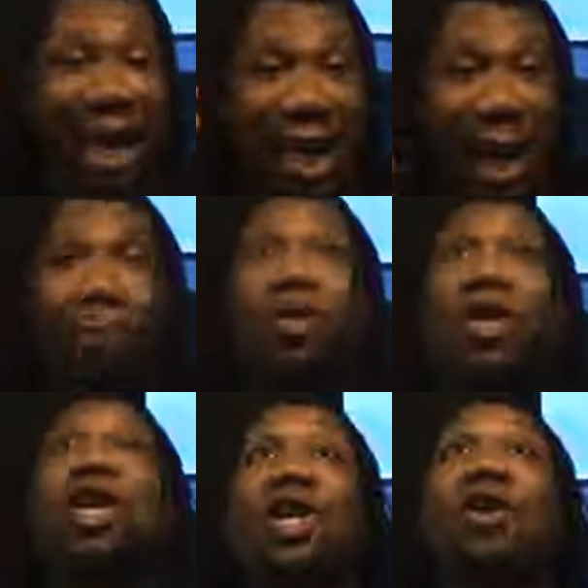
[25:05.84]
and come
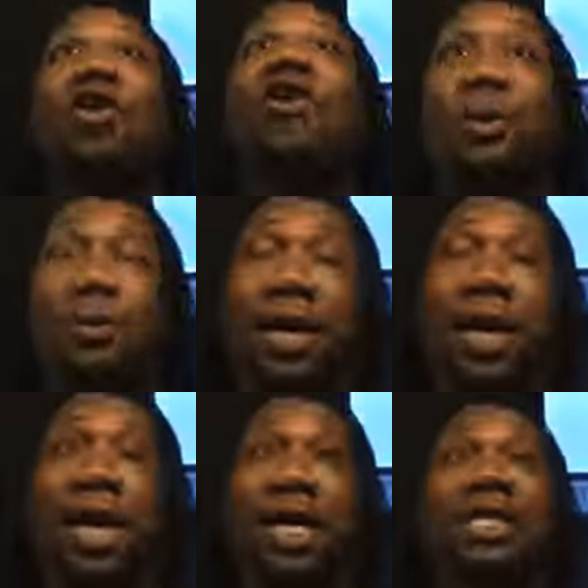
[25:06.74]
to Europe
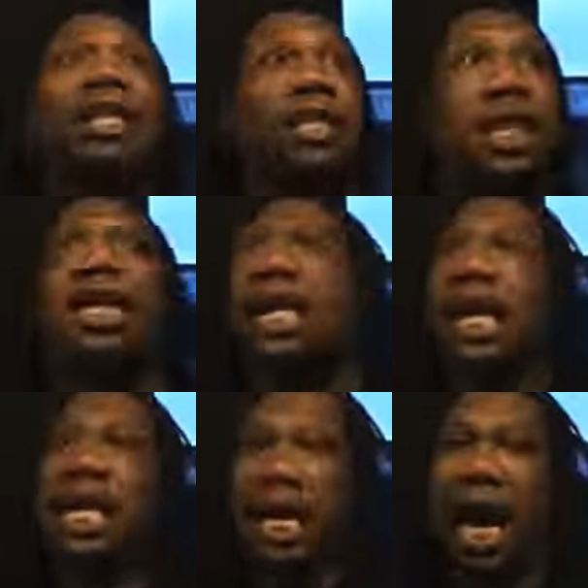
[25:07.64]
to, to get
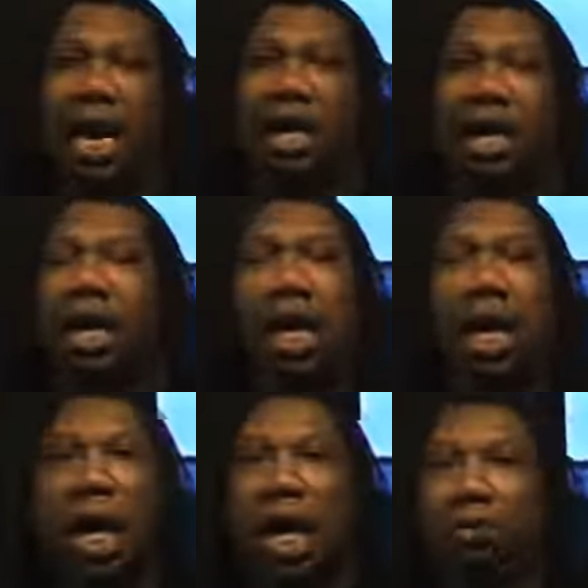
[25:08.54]
any kind of
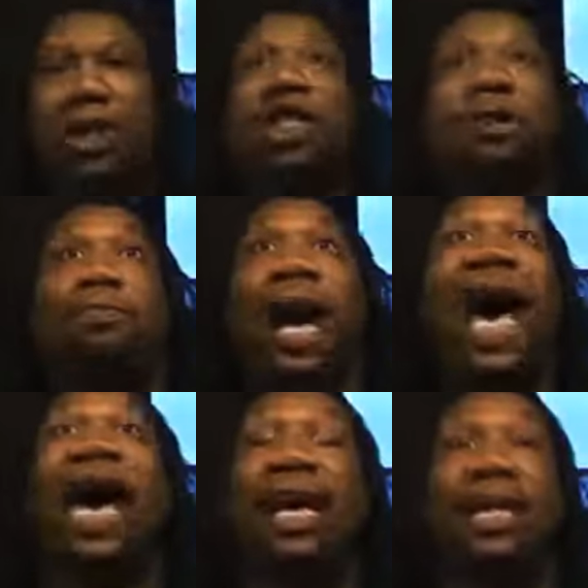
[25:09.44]

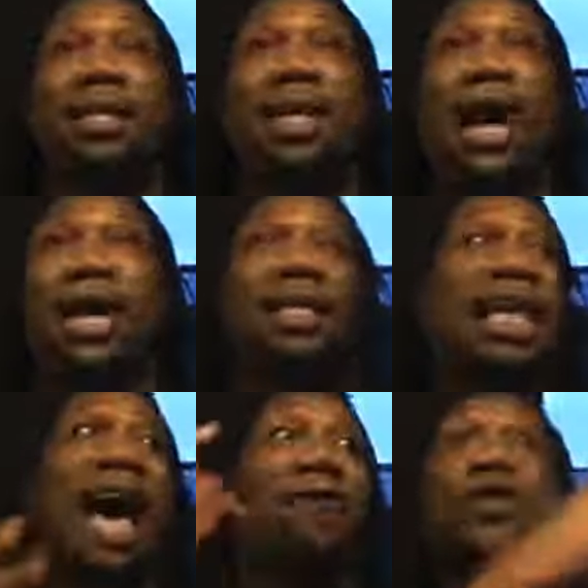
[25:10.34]
respect. And it's
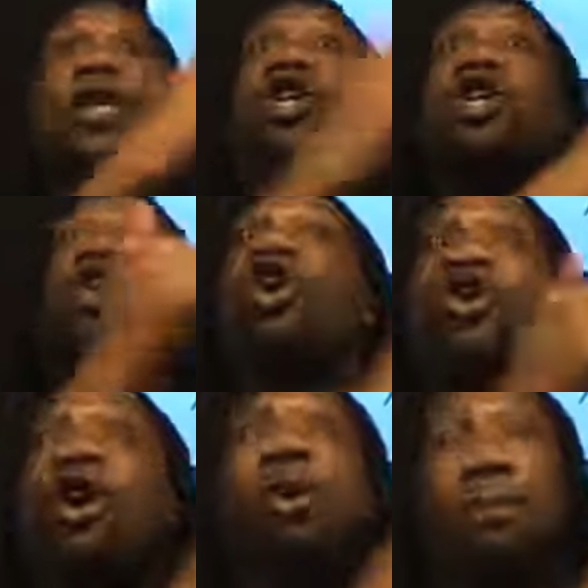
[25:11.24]
after
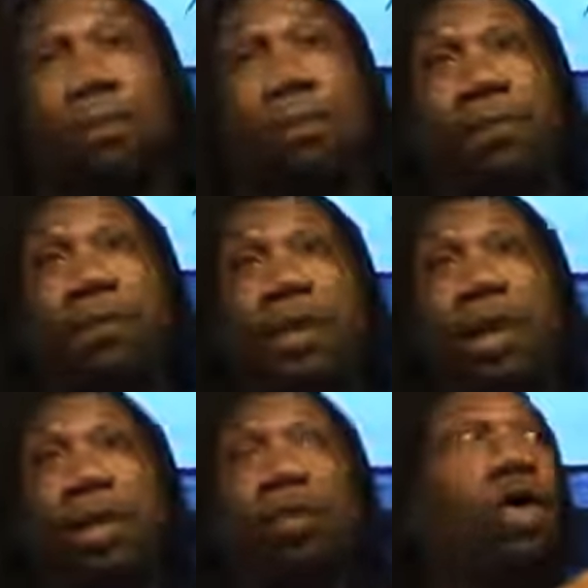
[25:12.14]
Europe
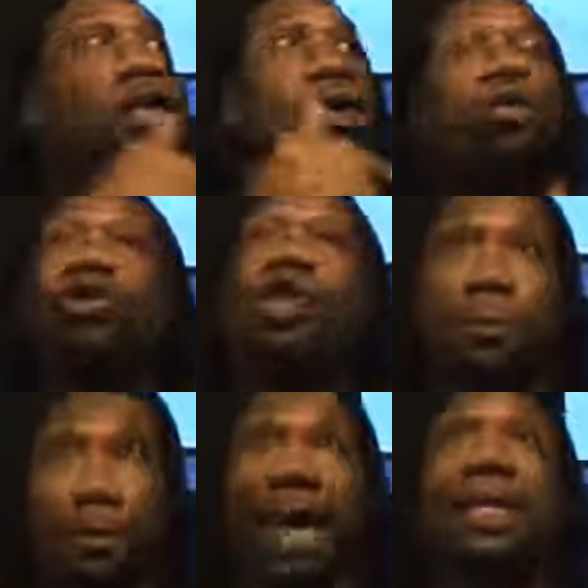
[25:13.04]
was
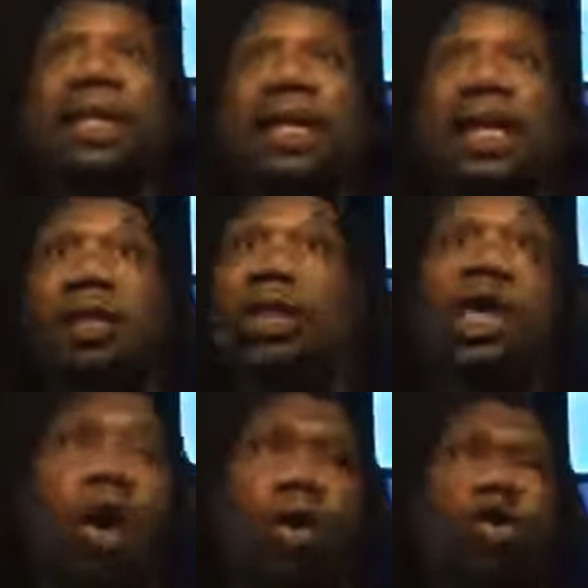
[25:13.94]
respecting us. We
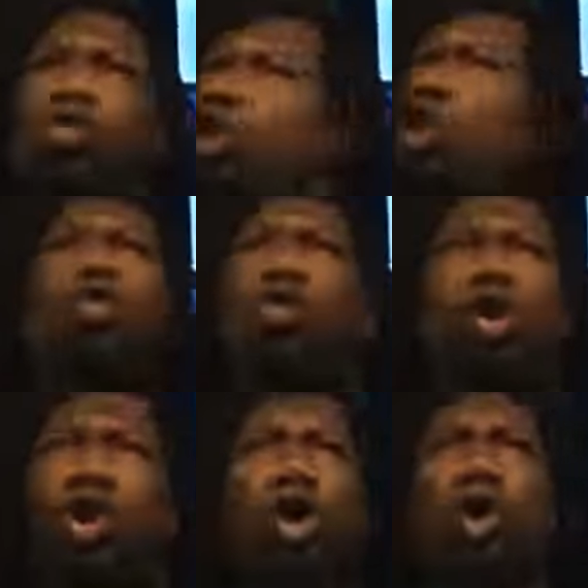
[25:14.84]
go and do
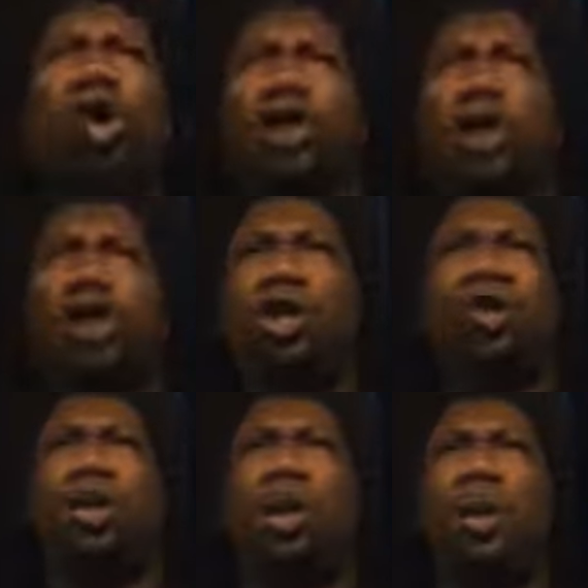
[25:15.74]
huge tours in
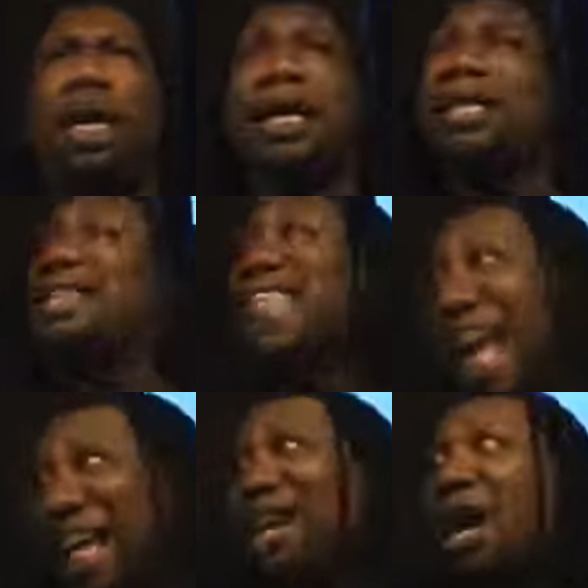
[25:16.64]
Europe.
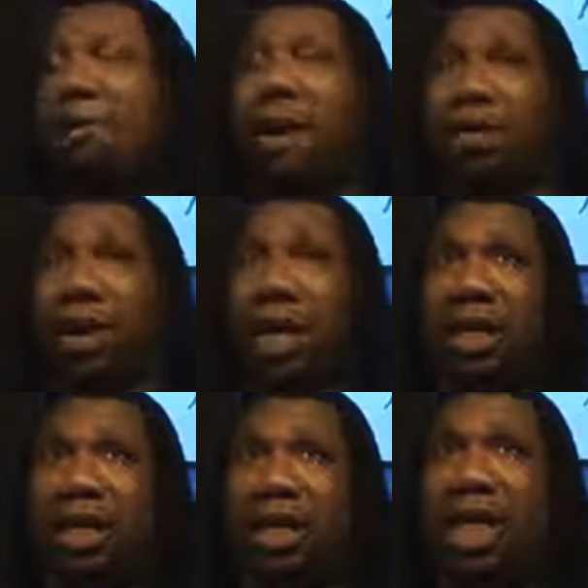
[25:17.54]
Then
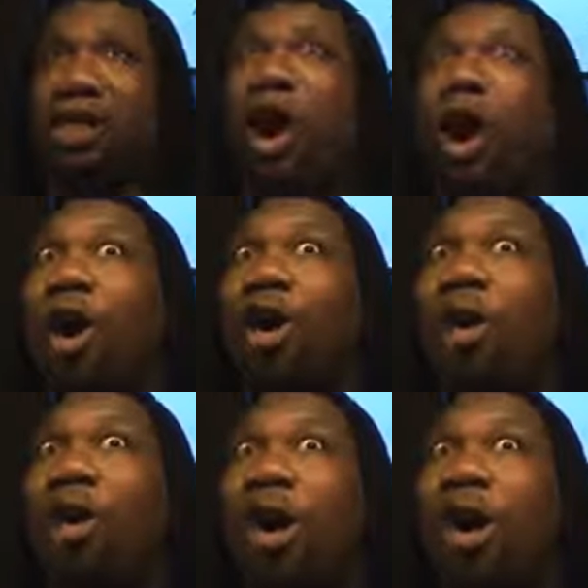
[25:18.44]
America says, oh,